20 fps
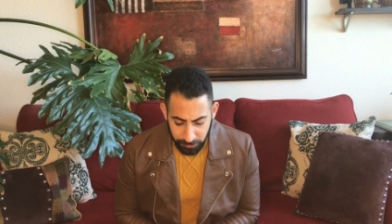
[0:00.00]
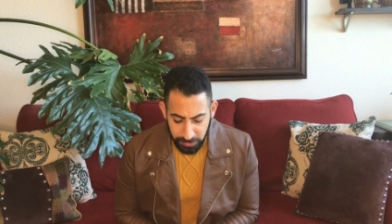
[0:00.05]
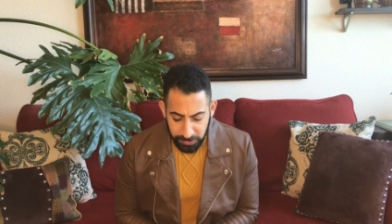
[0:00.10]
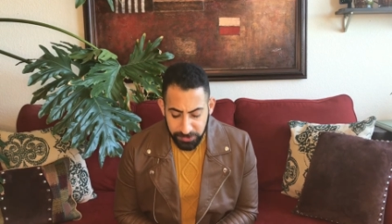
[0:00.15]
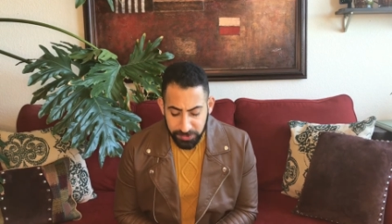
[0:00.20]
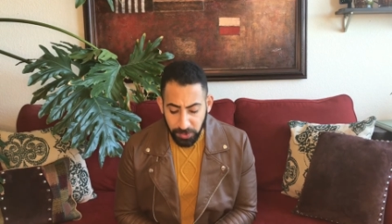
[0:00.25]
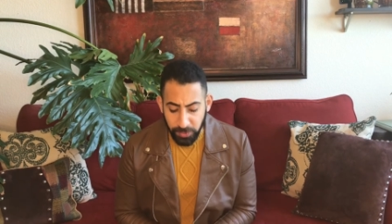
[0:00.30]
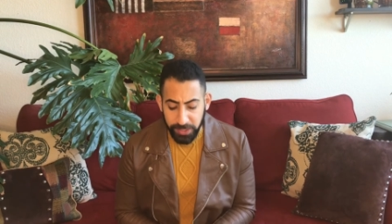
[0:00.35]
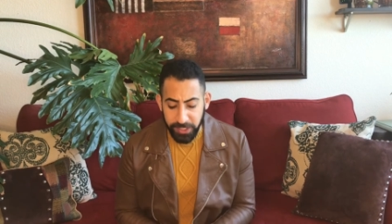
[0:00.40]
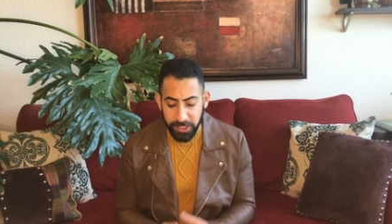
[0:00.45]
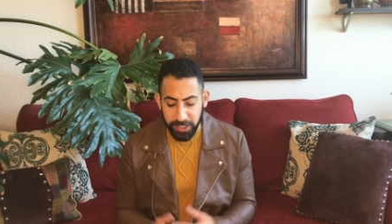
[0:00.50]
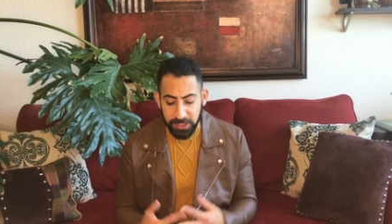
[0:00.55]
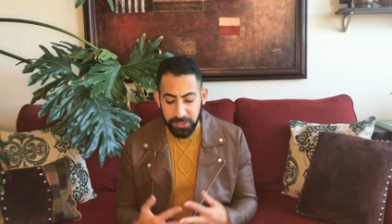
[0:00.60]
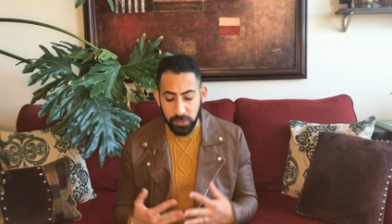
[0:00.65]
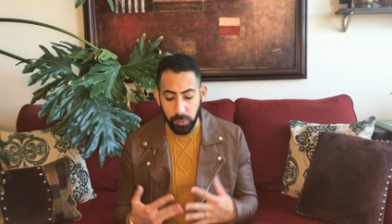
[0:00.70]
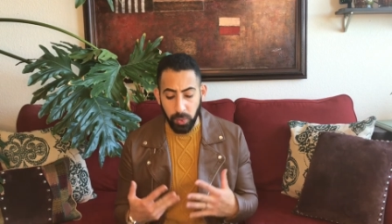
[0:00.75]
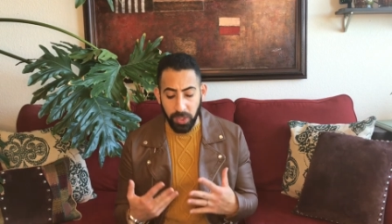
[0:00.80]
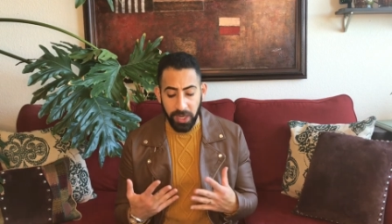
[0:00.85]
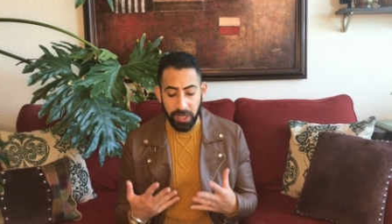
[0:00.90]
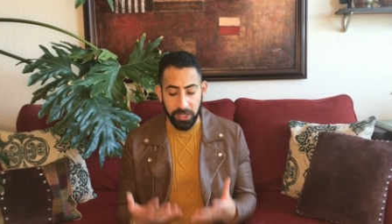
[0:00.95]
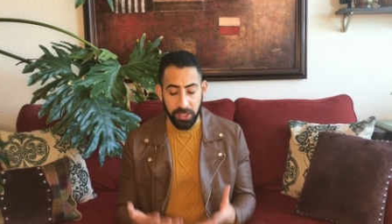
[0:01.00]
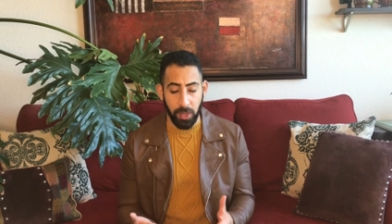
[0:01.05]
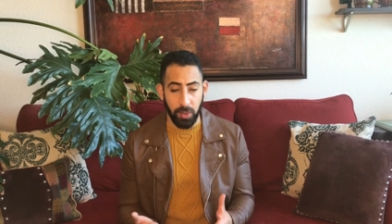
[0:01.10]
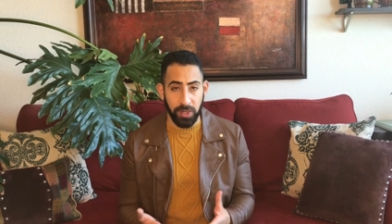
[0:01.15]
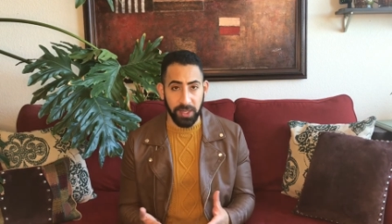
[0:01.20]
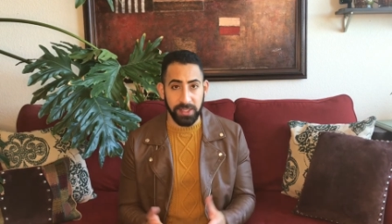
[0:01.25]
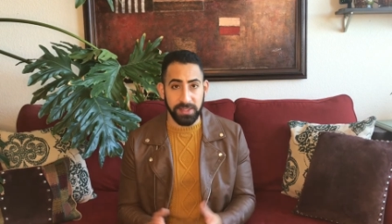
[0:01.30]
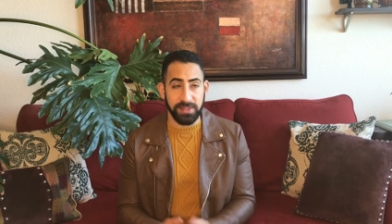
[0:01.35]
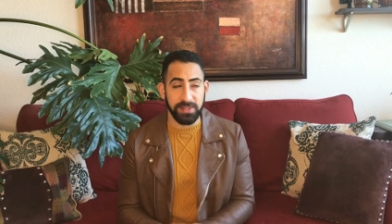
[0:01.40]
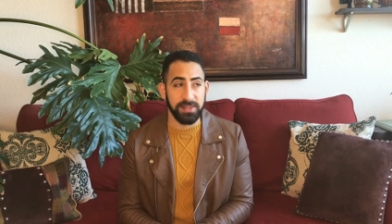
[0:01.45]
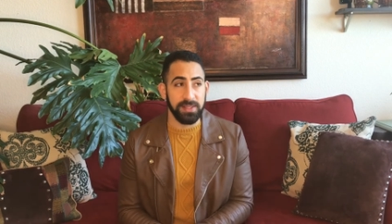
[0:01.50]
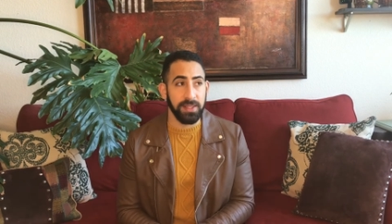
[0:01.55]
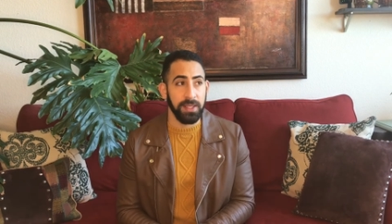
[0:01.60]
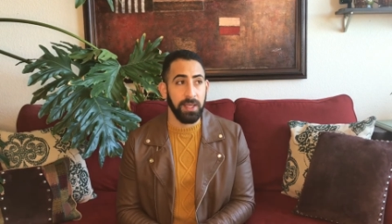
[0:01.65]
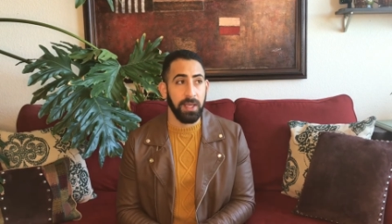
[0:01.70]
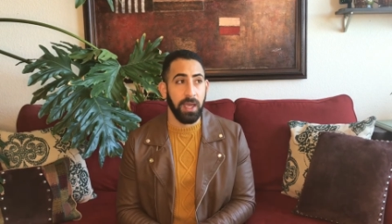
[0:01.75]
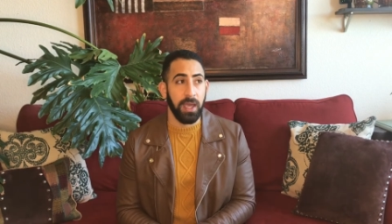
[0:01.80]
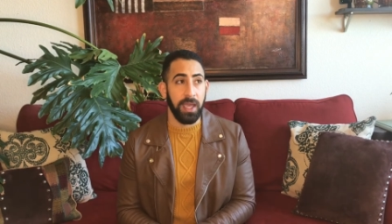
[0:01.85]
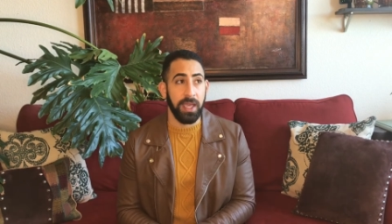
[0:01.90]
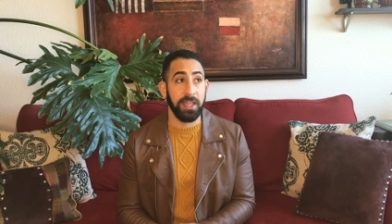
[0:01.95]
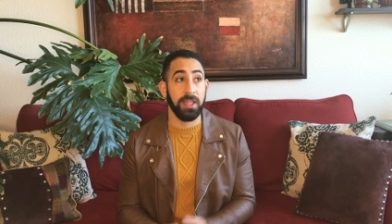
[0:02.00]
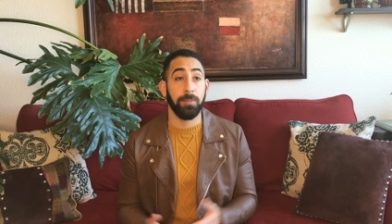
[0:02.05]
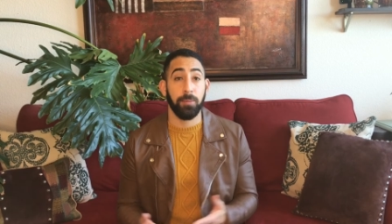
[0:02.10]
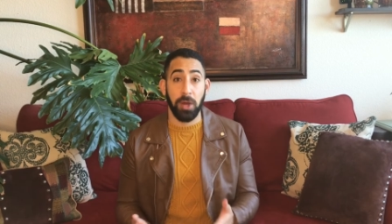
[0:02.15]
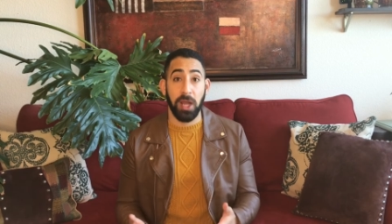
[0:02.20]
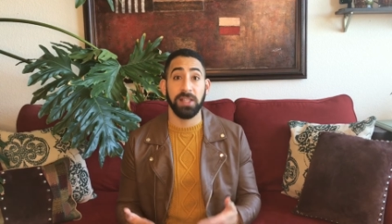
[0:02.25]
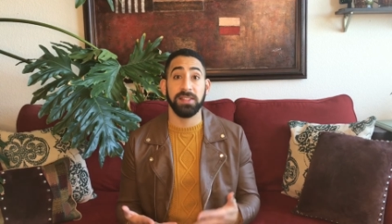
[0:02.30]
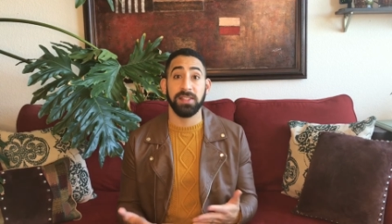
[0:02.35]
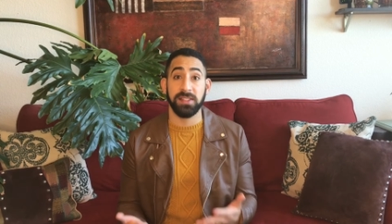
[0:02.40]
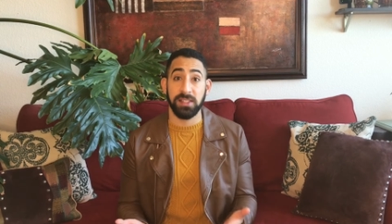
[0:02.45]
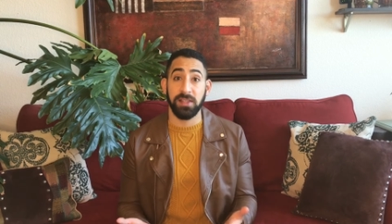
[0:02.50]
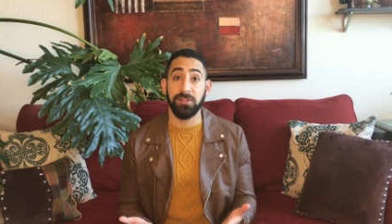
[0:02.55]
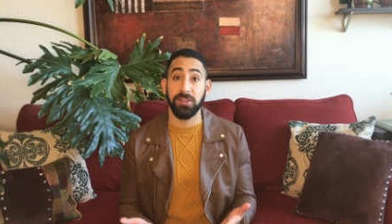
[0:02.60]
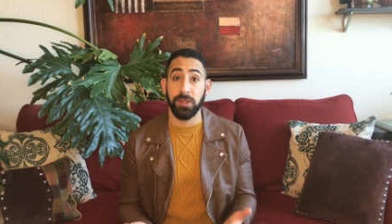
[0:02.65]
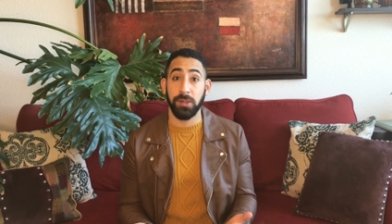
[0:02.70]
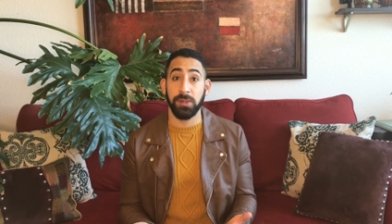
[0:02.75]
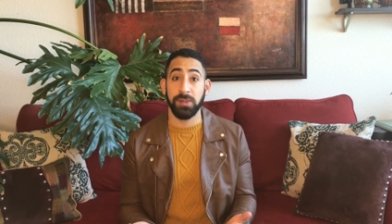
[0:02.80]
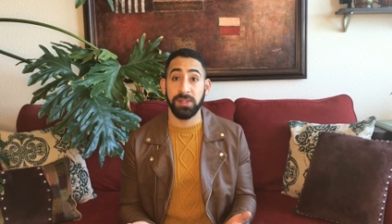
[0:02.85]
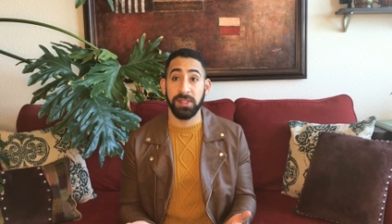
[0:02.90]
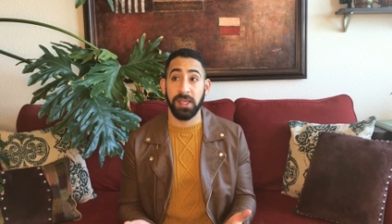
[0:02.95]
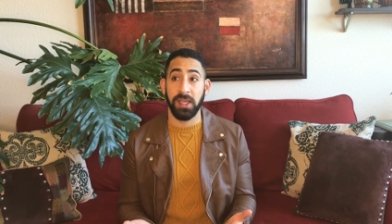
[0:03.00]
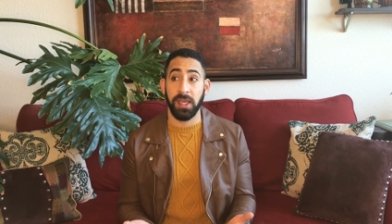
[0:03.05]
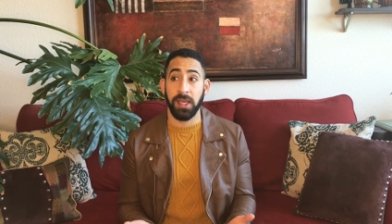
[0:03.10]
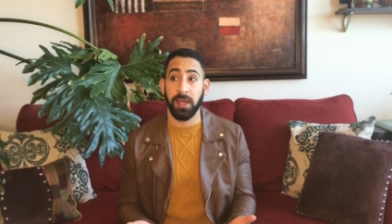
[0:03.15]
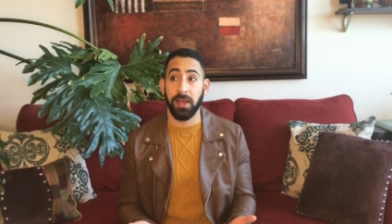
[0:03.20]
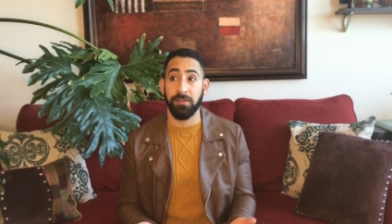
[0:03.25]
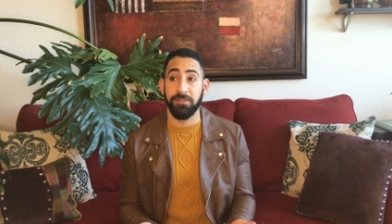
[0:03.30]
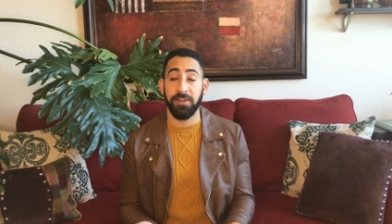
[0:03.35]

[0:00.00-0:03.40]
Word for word: So here's what I noticed in the process of using